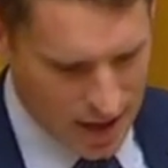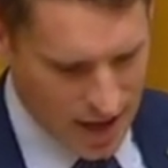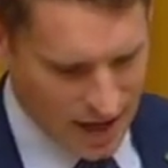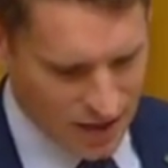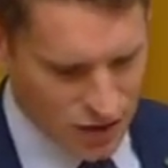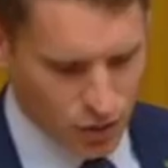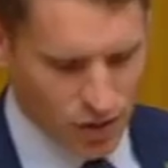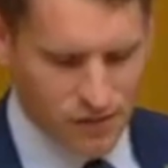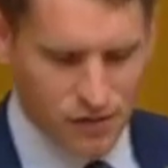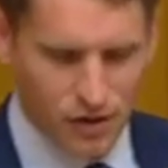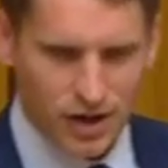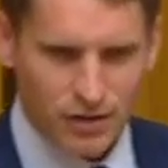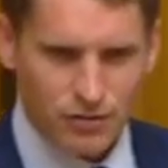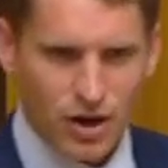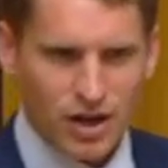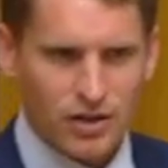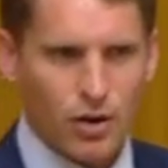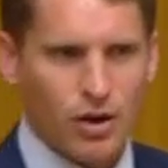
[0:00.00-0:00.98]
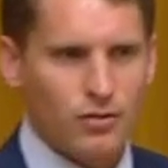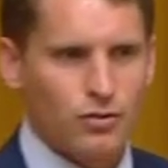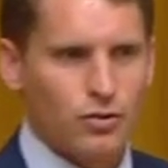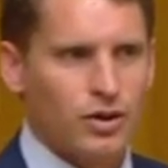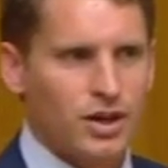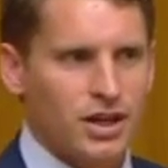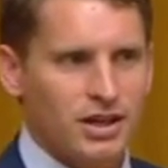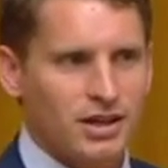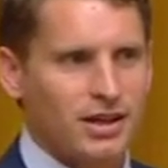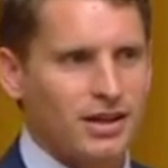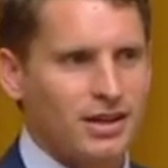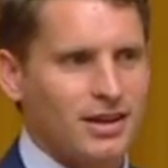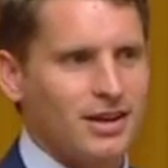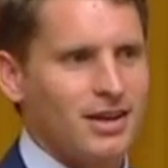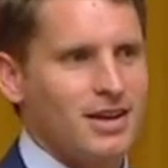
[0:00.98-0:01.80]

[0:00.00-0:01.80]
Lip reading: And so I find it rather ironic